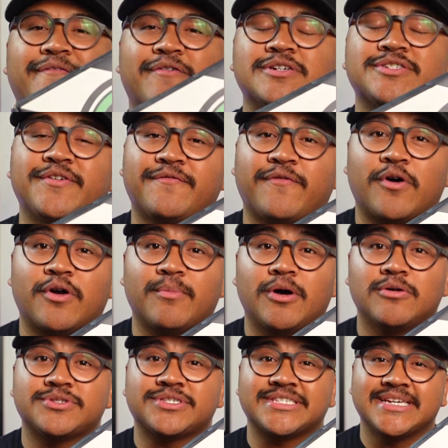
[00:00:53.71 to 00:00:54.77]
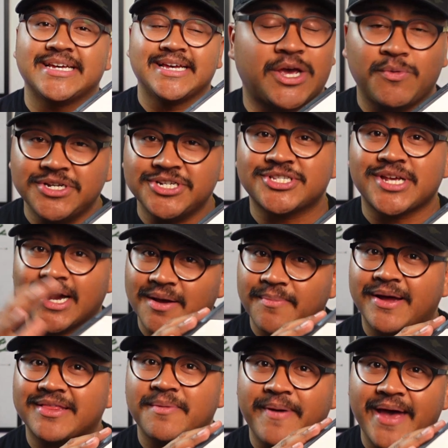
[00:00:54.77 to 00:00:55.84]
first and foremost, can we just talk
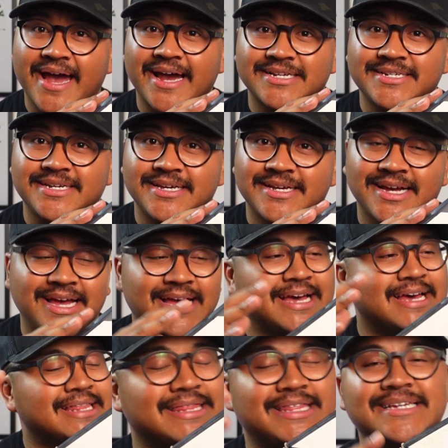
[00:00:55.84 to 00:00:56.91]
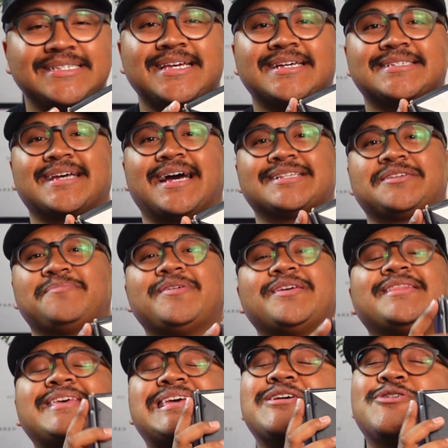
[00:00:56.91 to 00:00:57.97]
about the packaging? This has got to be
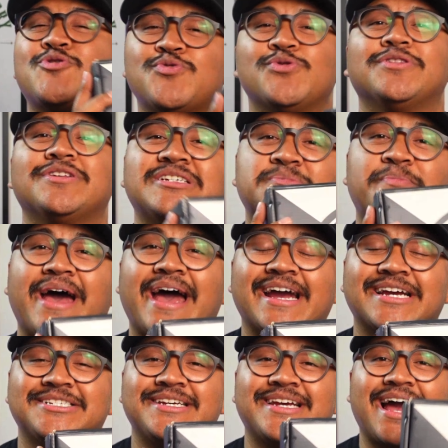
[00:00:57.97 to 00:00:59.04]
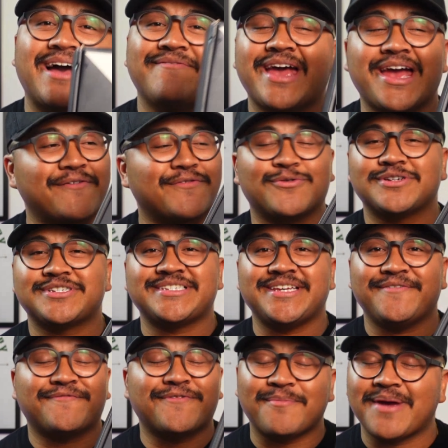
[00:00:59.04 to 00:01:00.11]
the coolest packaging I've ever
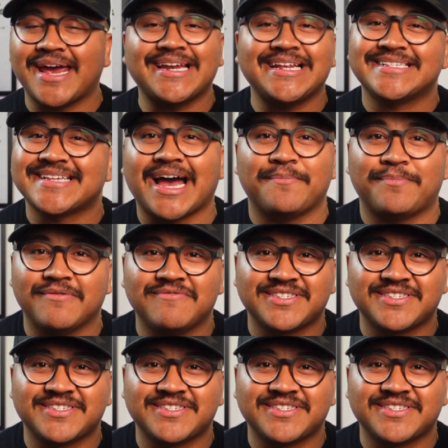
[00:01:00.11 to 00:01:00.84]
received from any type of